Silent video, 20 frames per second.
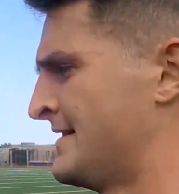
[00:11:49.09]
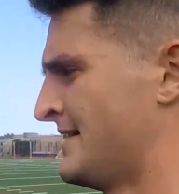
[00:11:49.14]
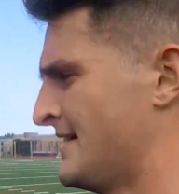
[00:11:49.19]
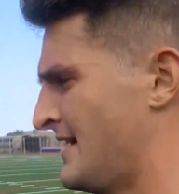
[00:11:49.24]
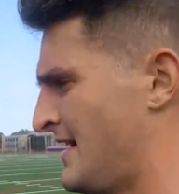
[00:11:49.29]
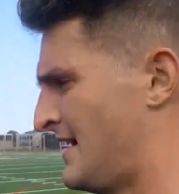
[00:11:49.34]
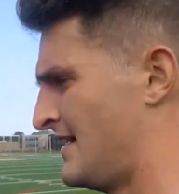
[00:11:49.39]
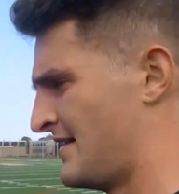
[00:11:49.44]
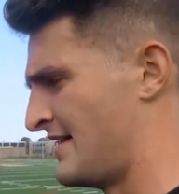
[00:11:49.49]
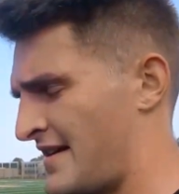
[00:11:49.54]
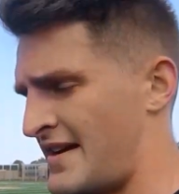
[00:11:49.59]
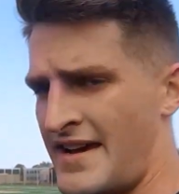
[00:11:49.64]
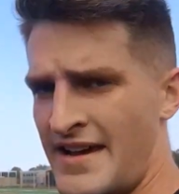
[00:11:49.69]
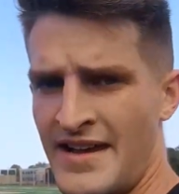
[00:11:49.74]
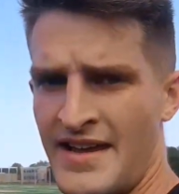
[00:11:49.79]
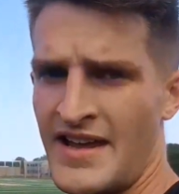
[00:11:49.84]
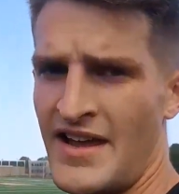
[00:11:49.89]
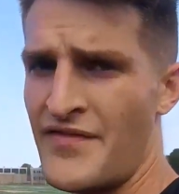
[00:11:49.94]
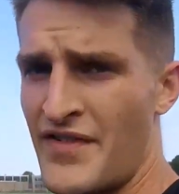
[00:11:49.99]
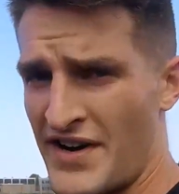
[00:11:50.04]
And
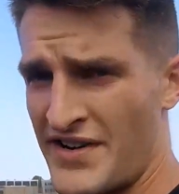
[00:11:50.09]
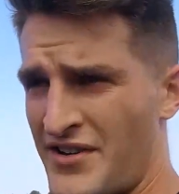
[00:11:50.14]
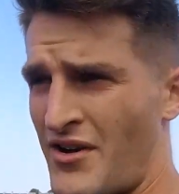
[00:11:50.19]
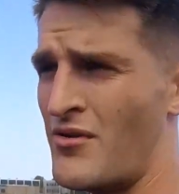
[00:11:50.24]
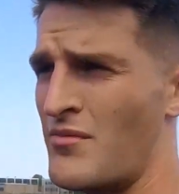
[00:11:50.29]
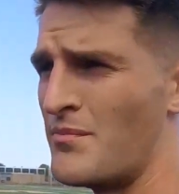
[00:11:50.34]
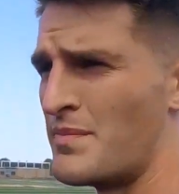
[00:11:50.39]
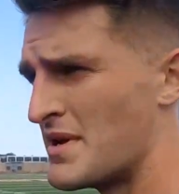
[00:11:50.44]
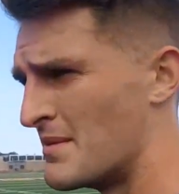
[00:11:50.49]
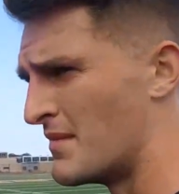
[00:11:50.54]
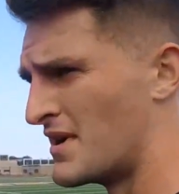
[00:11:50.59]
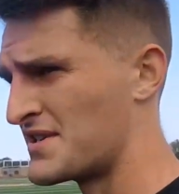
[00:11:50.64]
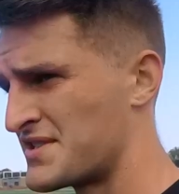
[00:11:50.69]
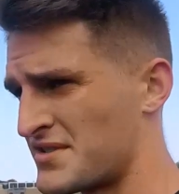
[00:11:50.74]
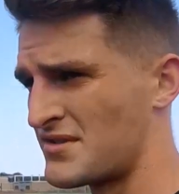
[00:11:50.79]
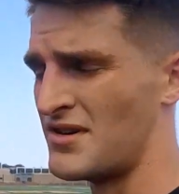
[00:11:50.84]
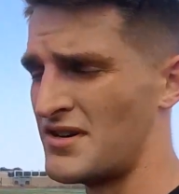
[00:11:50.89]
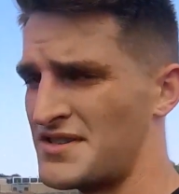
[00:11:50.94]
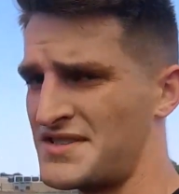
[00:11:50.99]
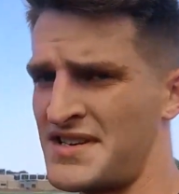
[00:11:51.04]
if I don't beat my
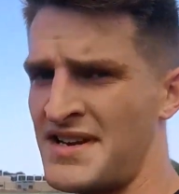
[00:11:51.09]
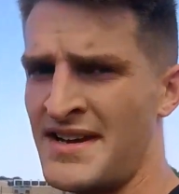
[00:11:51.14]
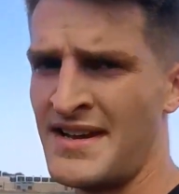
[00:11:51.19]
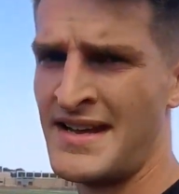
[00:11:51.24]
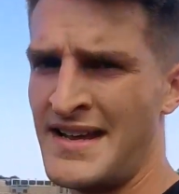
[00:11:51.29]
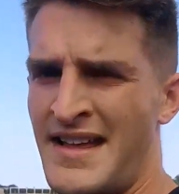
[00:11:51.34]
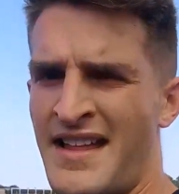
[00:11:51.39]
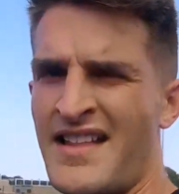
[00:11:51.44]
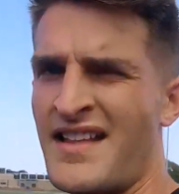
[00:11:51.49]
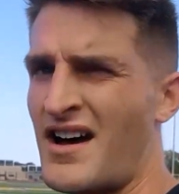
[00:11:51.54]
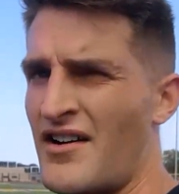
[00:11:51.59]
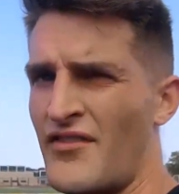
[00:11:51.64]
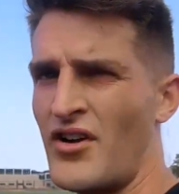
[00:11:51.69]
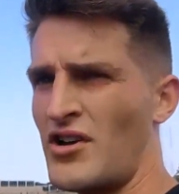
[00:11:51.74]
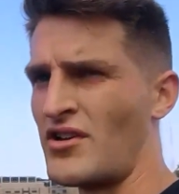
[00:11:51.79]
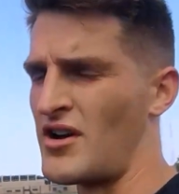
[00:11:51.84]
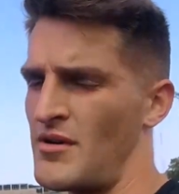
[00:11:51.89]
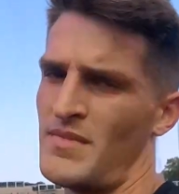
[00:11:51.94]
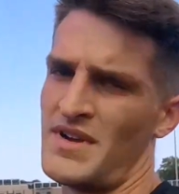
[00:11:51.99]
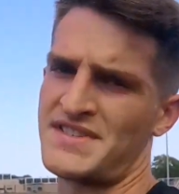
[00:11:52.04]
scores, I've
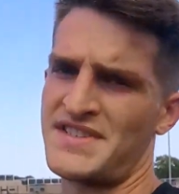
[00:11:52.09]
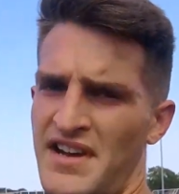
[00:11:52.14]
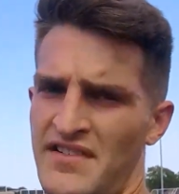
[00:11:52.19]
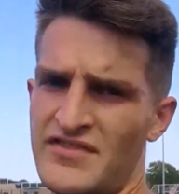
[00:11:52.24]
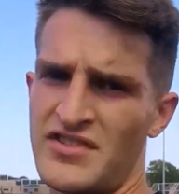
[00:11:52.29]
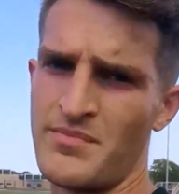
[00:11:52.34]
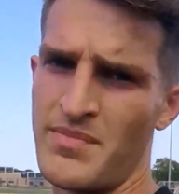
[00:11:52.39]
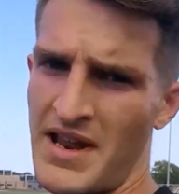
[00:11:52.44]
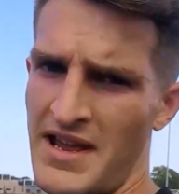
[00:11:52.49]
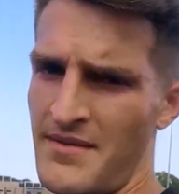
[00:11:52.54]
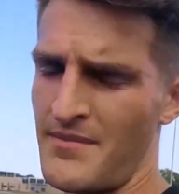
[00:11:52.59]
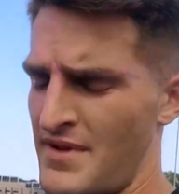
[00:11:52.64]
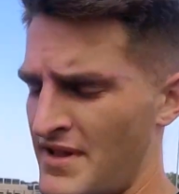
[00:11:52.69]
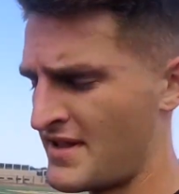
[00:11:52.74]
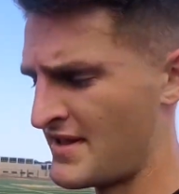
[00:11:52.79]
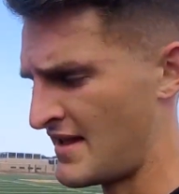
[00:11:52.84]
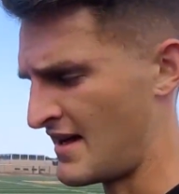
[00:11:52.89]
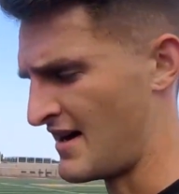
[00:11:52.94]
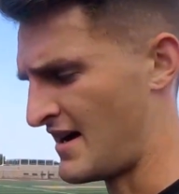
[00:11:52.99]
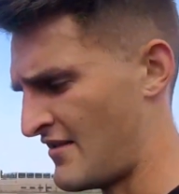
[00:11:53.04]
only got myself to blame,
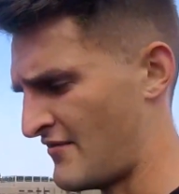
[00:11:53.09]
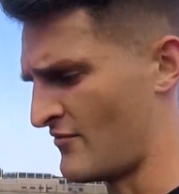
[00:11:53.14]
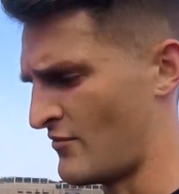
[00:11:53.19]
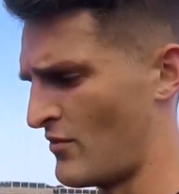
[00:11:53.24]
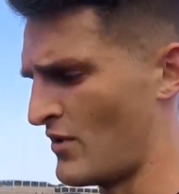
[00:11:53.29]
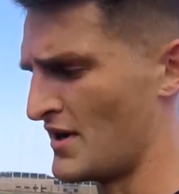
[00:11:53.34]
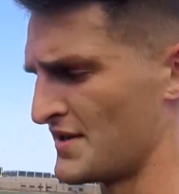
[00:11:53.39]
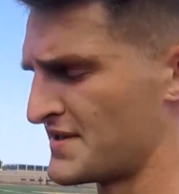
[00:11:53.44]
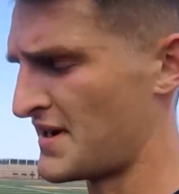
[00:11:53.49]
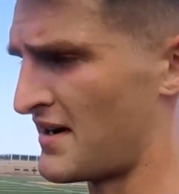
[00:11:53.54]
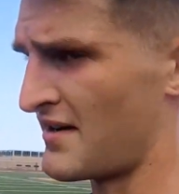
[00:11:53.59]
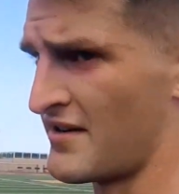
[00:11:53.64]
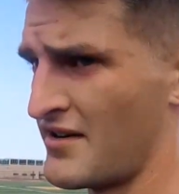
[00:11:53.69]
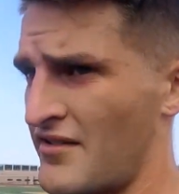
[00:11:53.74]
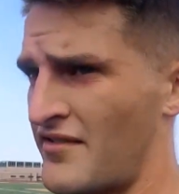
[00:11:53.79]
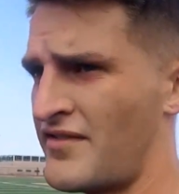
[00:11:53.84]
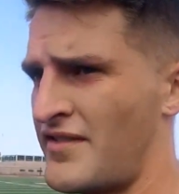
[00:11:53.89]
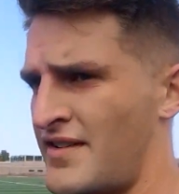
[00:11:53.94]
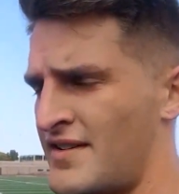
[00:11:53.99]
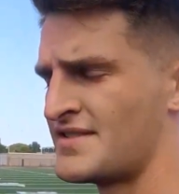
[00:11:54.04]
that I haven't worked hard
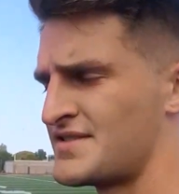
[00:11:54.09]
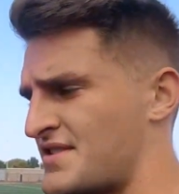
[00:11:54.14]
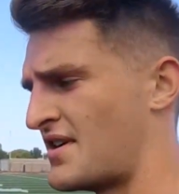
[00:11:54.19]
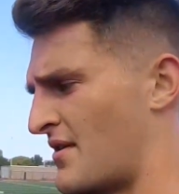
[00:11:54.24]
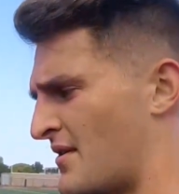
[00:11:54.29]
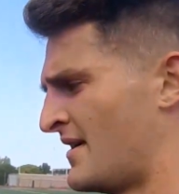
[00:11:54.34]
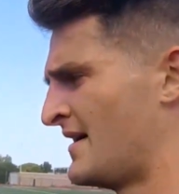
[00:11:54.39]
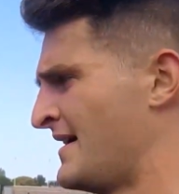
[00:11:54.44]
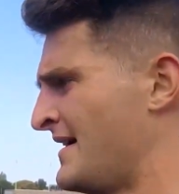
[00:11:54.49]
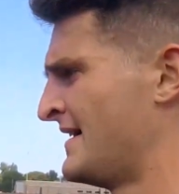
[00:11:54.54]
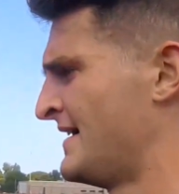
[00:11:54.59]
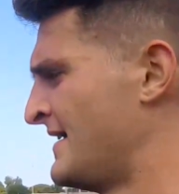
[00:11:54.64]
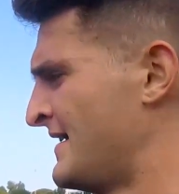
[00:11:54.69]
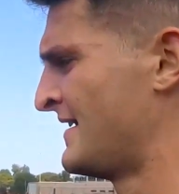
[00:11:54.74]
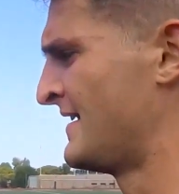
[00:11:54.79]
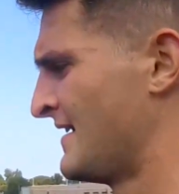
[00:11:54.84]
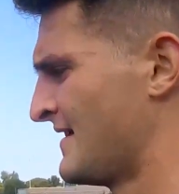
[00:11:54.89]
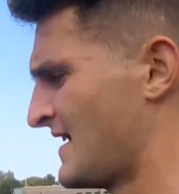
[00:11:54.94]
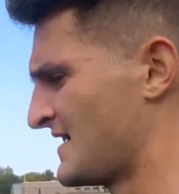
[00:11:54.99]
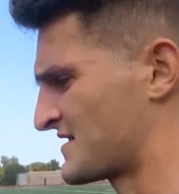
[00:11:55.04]
enough. So
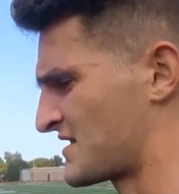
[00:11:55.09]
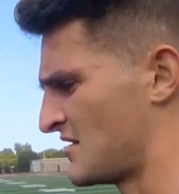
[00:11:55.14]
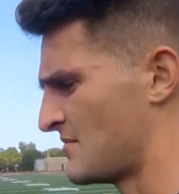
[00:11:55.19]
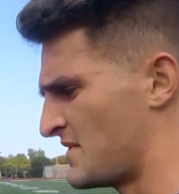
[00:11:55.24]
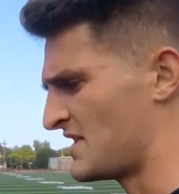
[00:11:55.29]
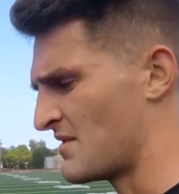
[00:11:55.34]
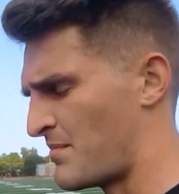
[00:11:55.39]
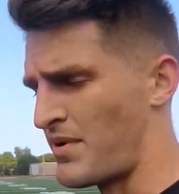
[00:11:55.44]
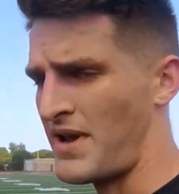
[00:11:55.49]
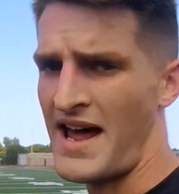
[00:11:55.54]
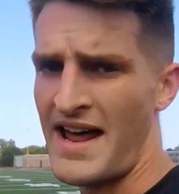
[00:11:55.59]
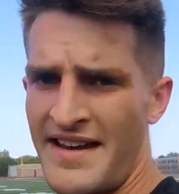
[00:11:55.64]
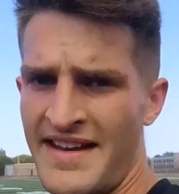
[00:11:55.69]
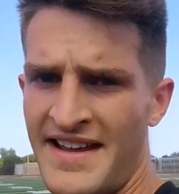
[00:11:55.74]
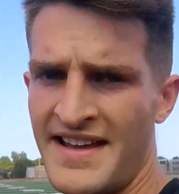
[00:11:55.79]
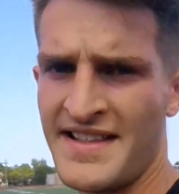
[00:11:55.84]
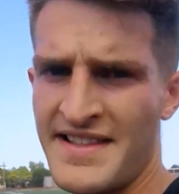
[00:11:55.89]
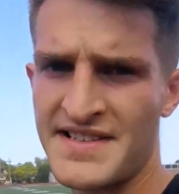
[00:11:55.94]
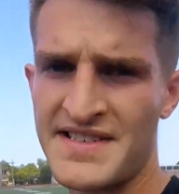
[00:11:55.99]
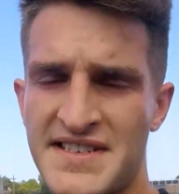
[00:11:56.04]
that's going to be the plan.
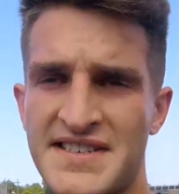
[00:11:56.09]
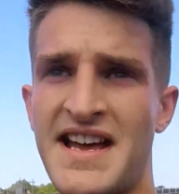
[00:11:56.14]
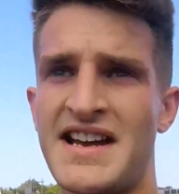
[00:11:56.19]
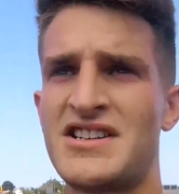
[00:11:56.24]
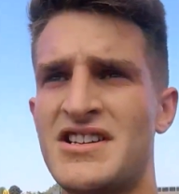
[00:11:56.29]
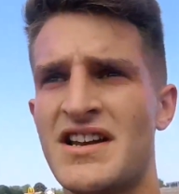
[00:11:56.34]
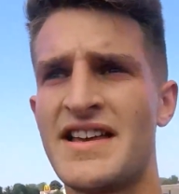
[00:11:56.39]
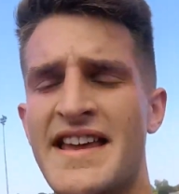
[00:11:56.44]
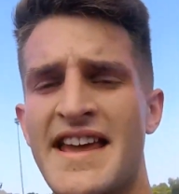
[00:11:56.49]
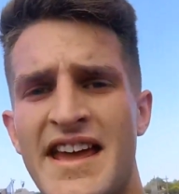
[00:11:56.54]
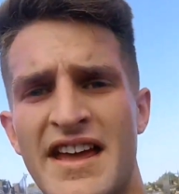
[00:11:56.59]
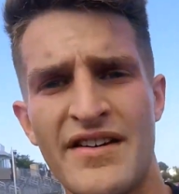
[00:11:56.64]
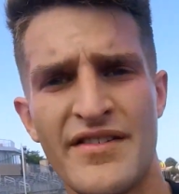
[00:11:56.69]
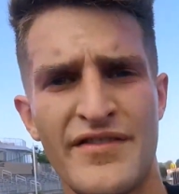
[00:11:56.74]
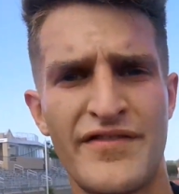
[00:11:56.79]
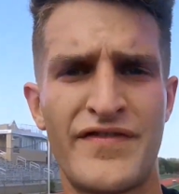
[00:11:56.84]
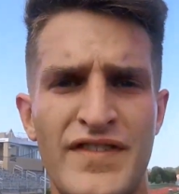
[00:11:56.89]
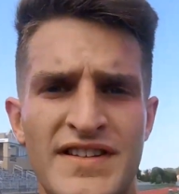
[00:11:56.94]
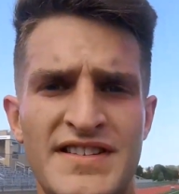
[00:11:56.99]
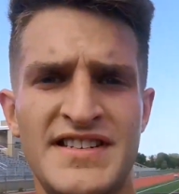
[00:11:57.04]
This is actually it
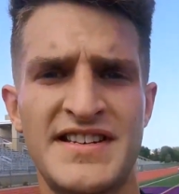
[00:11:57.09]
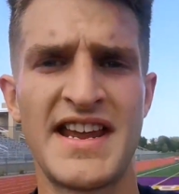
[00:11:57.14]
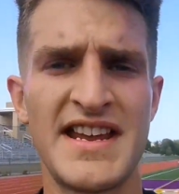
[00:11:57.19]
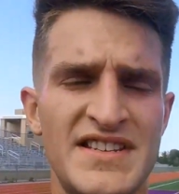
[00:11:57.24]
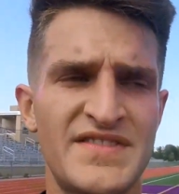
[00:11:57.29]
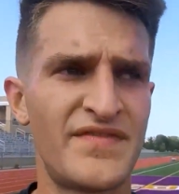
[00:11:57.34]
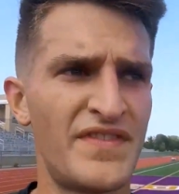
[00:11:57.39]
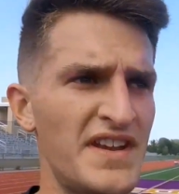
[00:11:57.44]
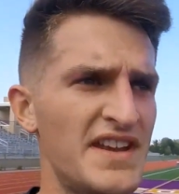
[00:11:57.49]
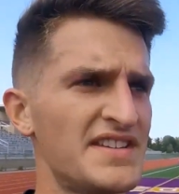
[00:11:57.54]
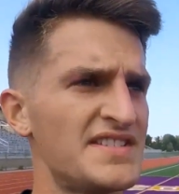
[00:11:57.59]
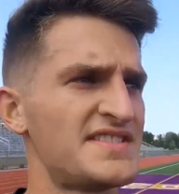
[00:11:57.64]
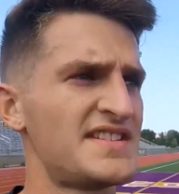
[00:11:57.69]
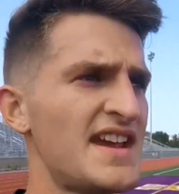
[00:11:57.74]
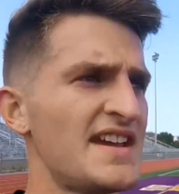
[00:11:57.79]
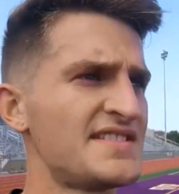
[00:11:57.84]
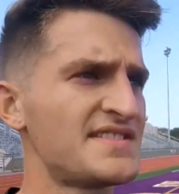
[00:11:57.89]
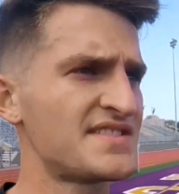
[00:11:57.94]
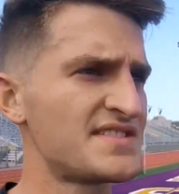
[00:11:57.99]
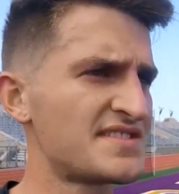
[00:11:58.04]
for today's fitness
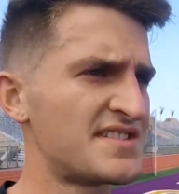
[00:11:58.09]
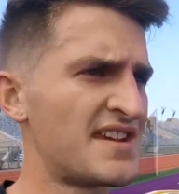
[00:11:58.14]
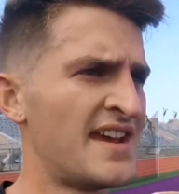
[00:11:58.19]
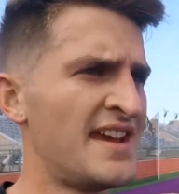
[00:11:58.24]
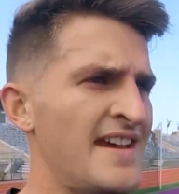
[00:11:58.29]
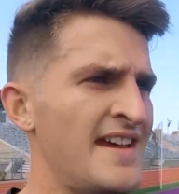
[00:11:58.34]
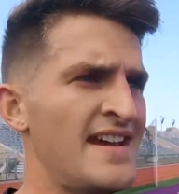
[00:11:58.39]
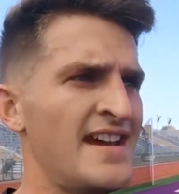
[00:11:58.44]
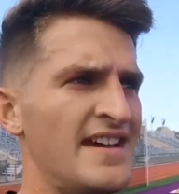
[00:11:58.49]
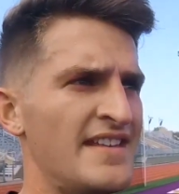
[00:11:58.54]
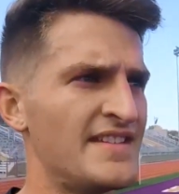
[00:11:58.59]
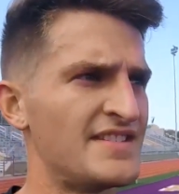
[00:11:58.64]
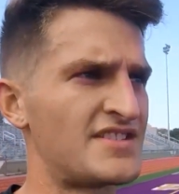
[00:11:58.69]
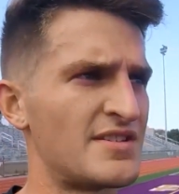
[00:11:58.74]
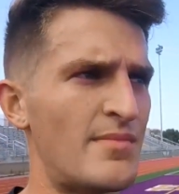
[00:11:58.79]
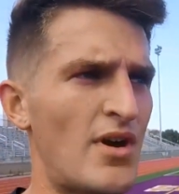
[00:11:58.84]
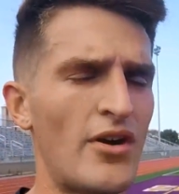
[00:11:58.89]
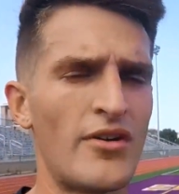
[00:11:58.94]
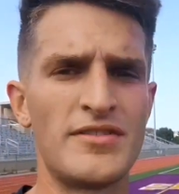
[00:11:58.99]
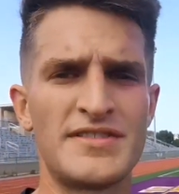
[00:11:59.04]
tests, and then
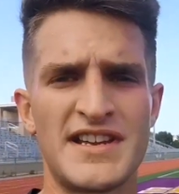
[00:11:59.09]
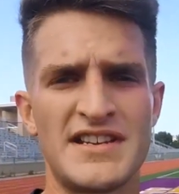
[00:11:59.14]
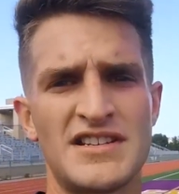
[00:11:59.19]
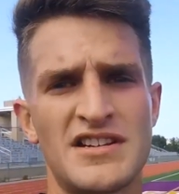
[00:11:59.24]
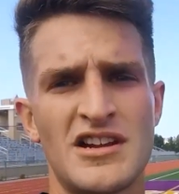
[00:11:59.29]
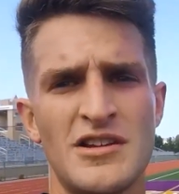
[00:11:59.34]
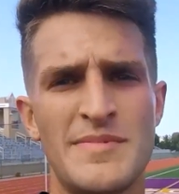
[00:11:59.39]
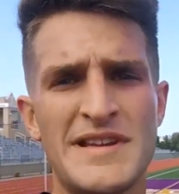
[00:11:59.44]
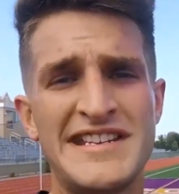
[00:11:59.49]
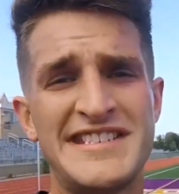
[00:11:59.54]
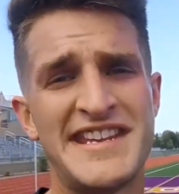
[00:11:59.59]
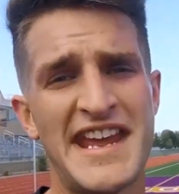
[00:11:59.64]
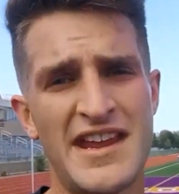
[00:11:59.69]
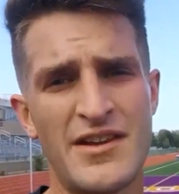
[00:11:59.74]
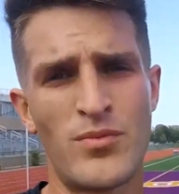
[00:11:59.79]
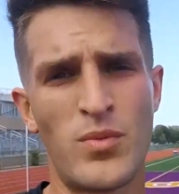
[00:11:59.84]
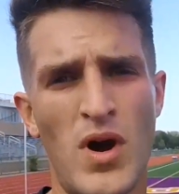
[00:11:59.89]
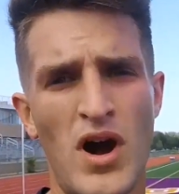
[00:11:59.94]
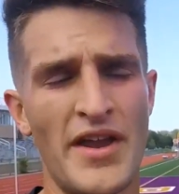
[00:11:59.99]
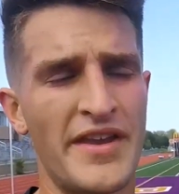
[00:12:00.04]
tomorrow is actually going to be
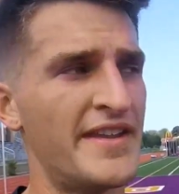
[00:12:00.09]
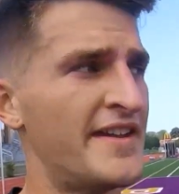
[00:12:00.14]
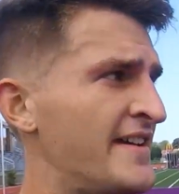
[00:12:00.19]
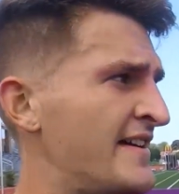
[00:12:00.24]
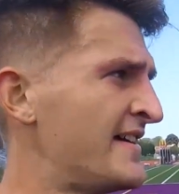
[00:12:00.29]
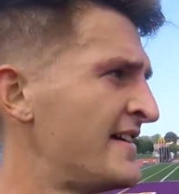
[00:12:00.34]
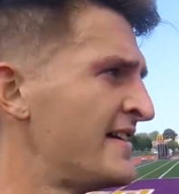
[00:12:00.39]
day 1